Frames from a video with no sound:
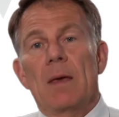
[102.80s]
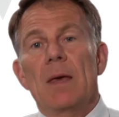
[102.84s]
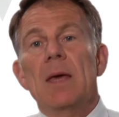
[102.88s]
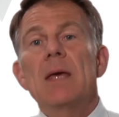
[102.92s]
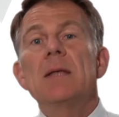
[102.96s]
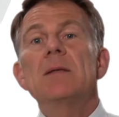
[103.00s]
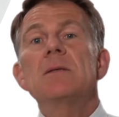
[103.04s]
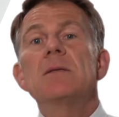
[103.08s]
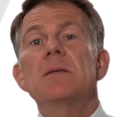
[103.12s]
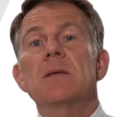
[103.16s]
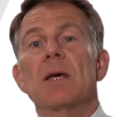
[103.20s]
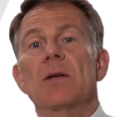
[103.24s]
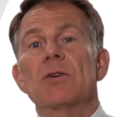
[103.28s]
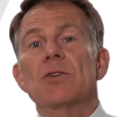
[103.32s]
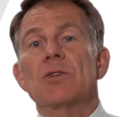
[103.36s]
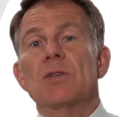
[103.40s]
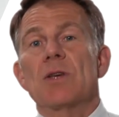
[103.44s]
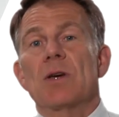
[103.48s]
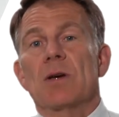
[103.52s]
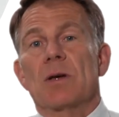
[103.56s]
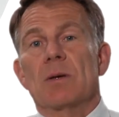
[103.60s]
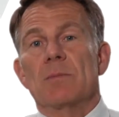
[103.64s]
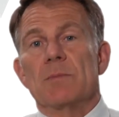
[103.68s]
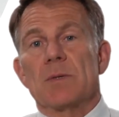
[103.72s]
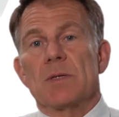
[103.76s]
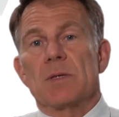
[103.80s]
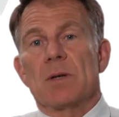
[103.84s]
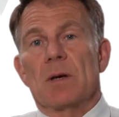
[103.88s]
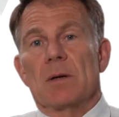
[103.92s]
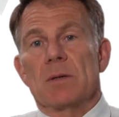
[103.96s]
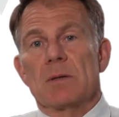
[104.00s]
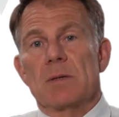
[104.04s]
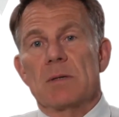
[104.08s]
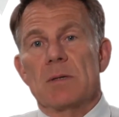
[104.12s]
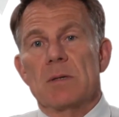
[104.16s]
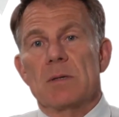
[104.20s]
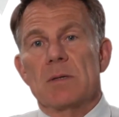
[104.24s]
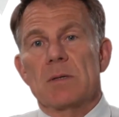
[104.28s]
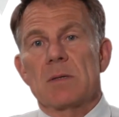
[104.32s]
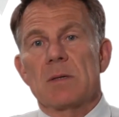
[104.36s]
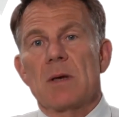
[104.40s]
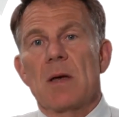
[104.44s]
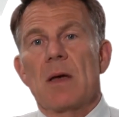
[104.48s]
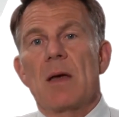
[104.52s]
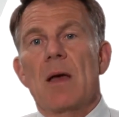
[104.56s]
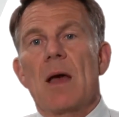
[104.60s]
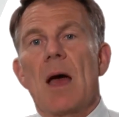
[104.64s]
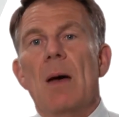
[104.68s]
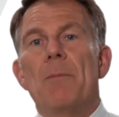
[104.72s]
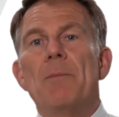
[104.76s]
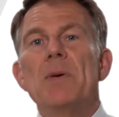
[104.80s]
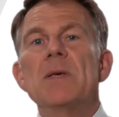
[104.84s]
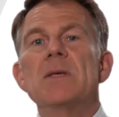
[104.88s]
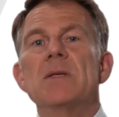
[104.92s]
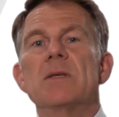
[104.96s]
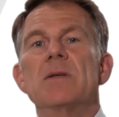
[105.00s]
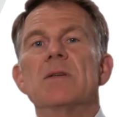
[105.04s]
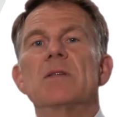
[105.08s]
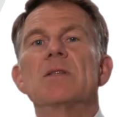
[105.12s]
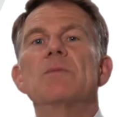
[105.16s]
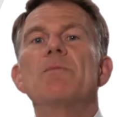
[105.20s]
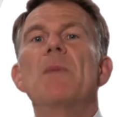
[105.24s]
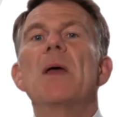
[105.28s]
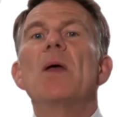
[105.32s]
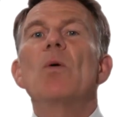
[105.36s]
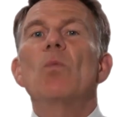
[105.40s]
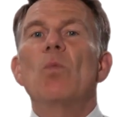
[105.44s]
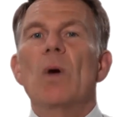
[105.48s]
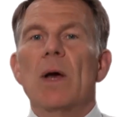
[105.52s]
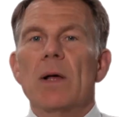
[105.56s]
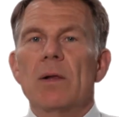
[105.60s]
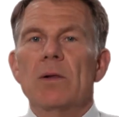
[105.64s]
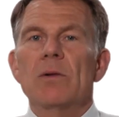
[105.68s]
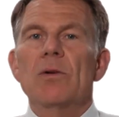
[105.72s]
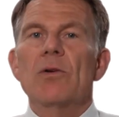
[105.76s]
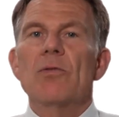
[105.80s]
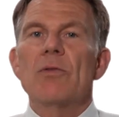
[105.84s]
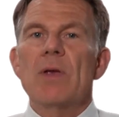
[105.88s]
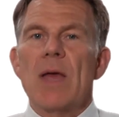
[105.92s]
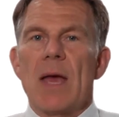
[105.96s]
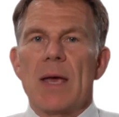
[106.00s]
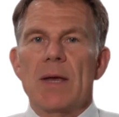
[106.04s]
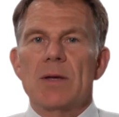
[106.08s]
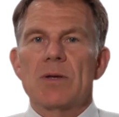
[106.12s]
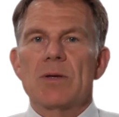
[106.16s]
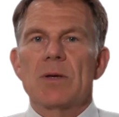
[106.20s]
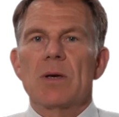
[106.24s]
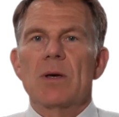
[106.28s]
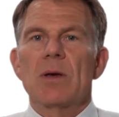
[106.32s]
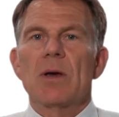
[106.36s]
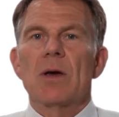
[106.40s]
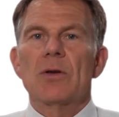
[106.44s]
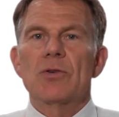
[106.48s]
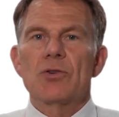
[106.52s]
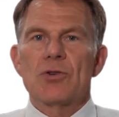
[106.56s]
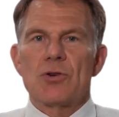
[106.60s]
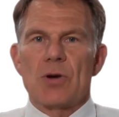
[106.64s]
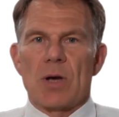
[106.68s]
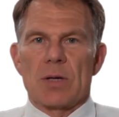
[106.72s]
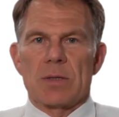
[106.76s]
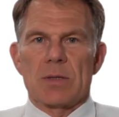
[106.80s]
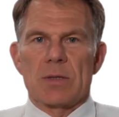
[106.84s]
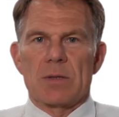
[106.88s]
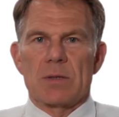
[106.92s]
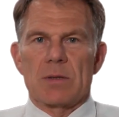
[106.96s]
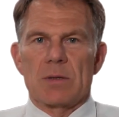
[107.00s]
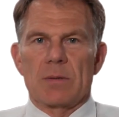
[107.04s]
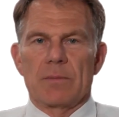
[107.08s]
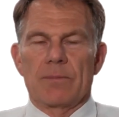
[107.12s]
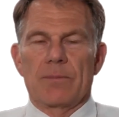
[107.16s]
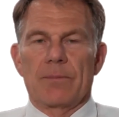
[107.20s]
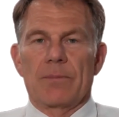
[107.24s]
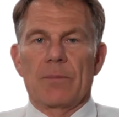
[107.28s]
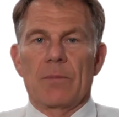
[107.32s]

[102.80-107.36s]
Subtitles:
In such circumstances, a business may well create a trust.